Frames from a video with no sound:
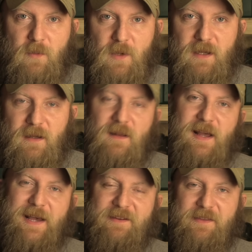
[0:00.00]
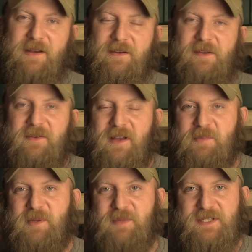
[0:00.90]
Well, howdy there,
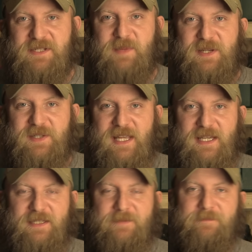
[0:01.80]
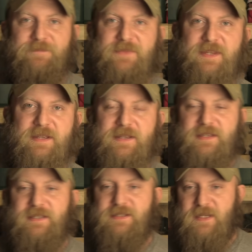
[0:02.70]
internet people. It's Bo again.
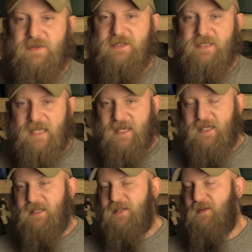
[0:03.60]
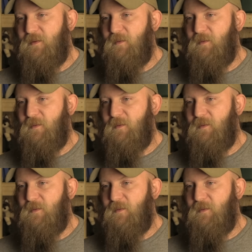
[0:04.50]
So today